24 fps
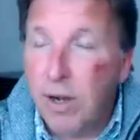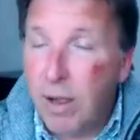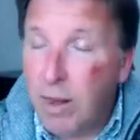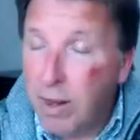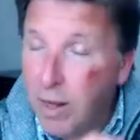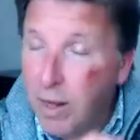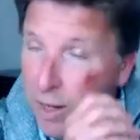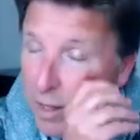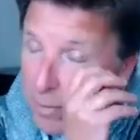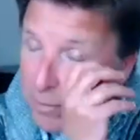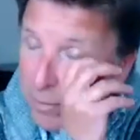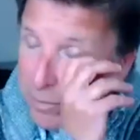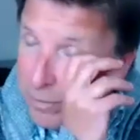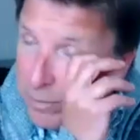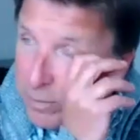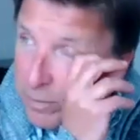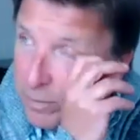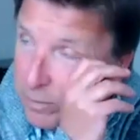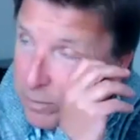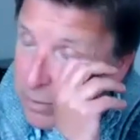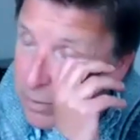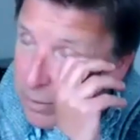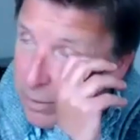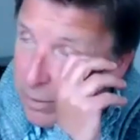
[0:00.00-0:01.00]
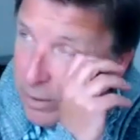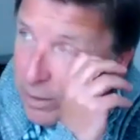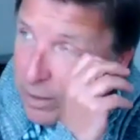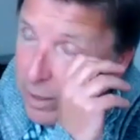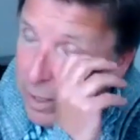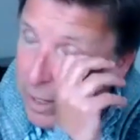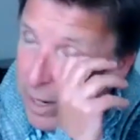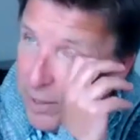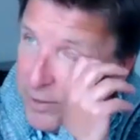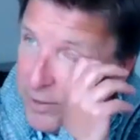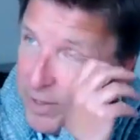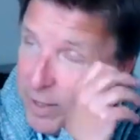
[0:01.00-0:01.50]
um,
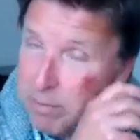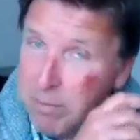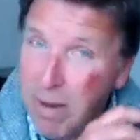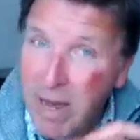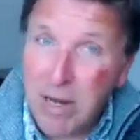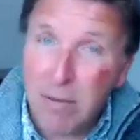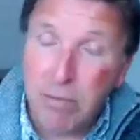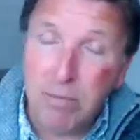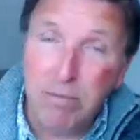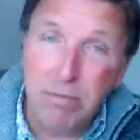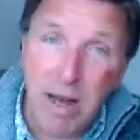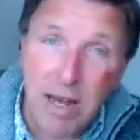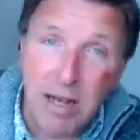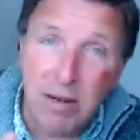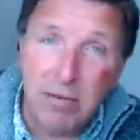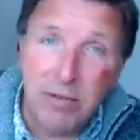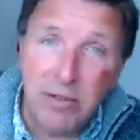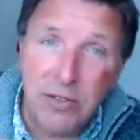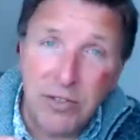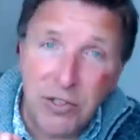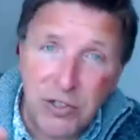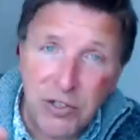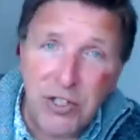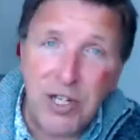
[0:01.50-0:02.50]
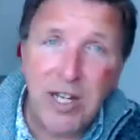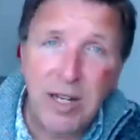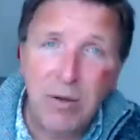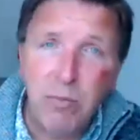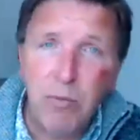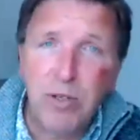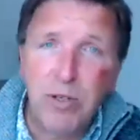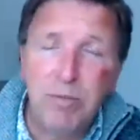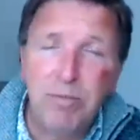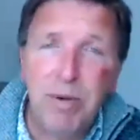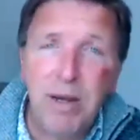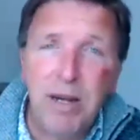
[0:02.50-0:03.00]
I think Matt, Matt singing
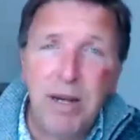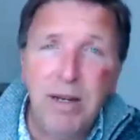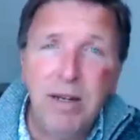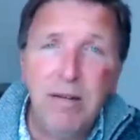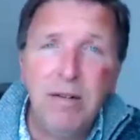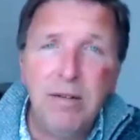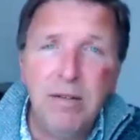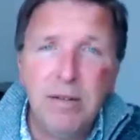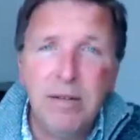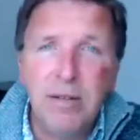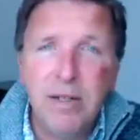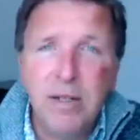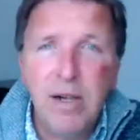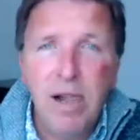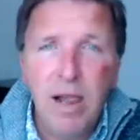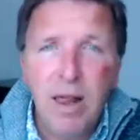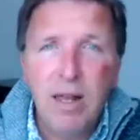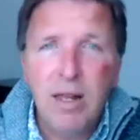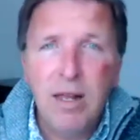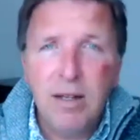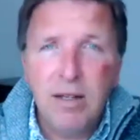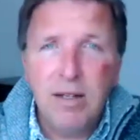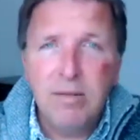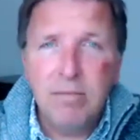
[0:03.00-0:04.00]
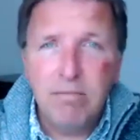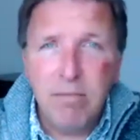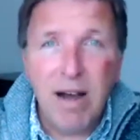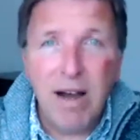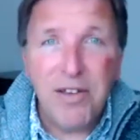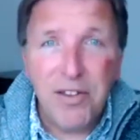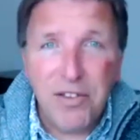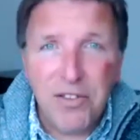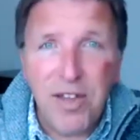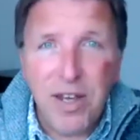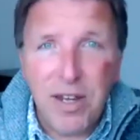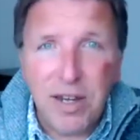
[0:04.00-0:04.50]
would have been my
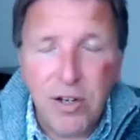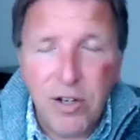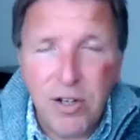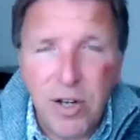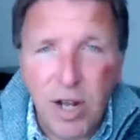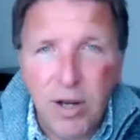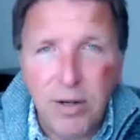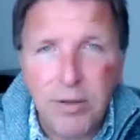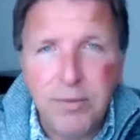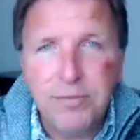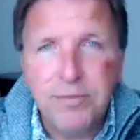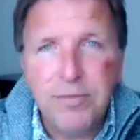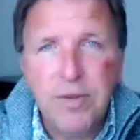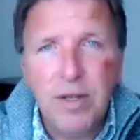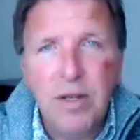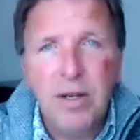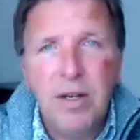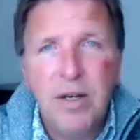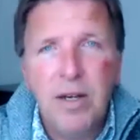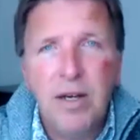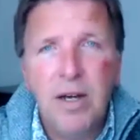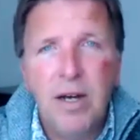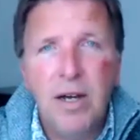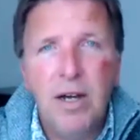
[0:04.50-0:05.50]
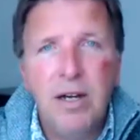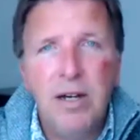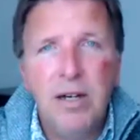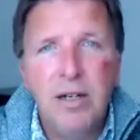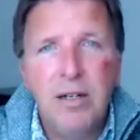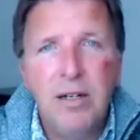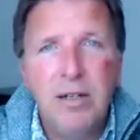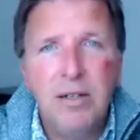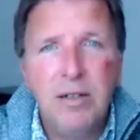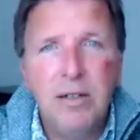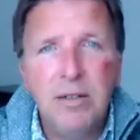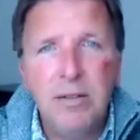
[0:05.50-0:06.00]
thing, you know.
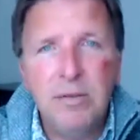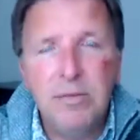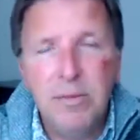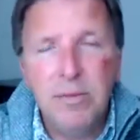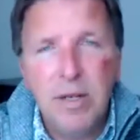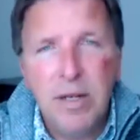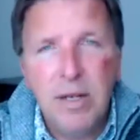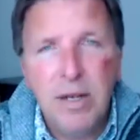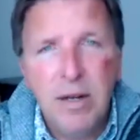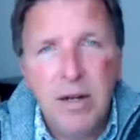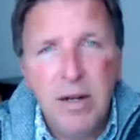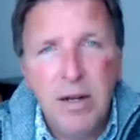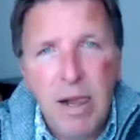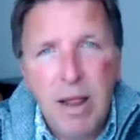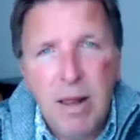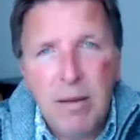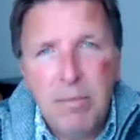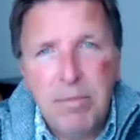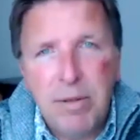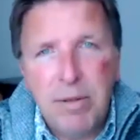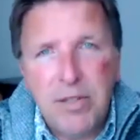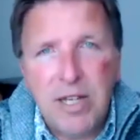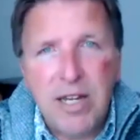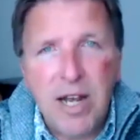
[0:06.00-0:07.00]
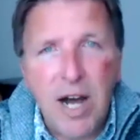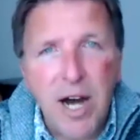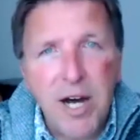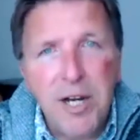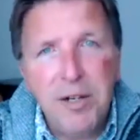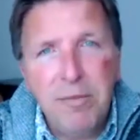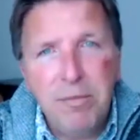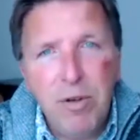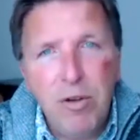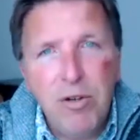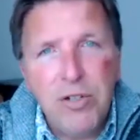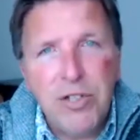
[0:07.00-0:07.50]
Uh, but the kind
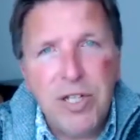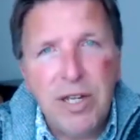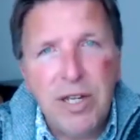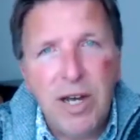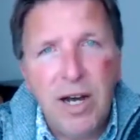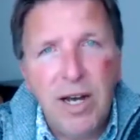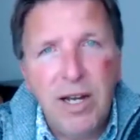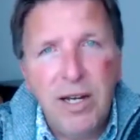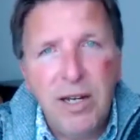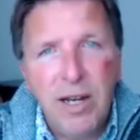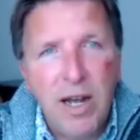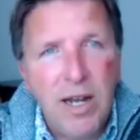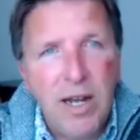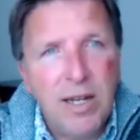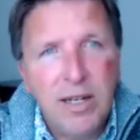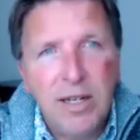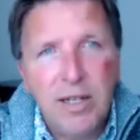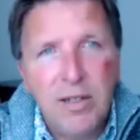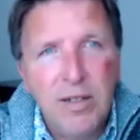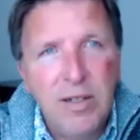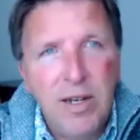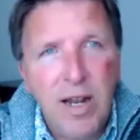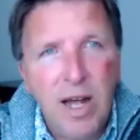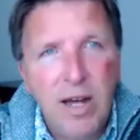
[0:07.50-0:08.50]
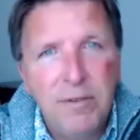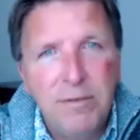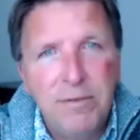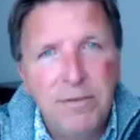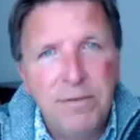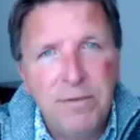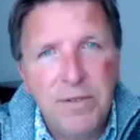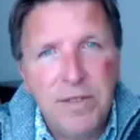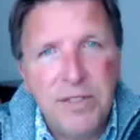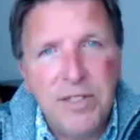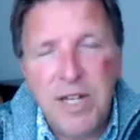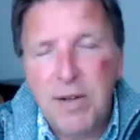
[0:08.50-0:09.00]
of music I like and love
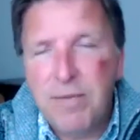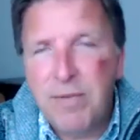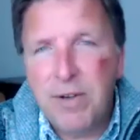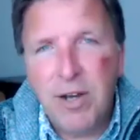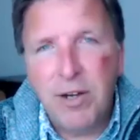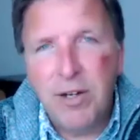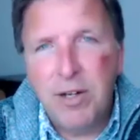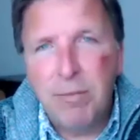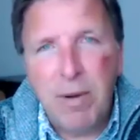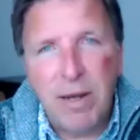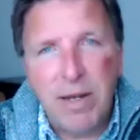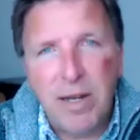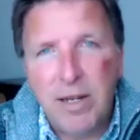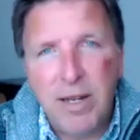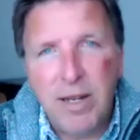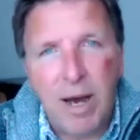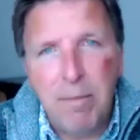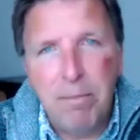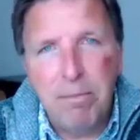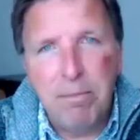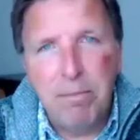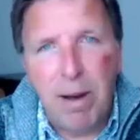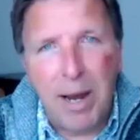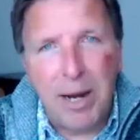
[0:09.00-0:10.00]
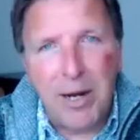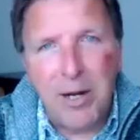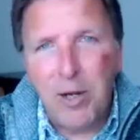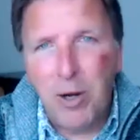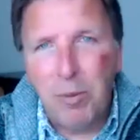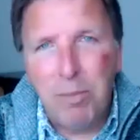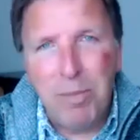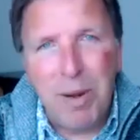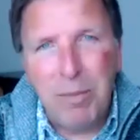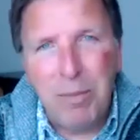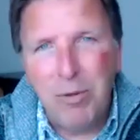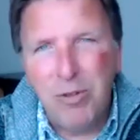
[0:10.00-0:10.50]
is never going to make a comeback. You know, people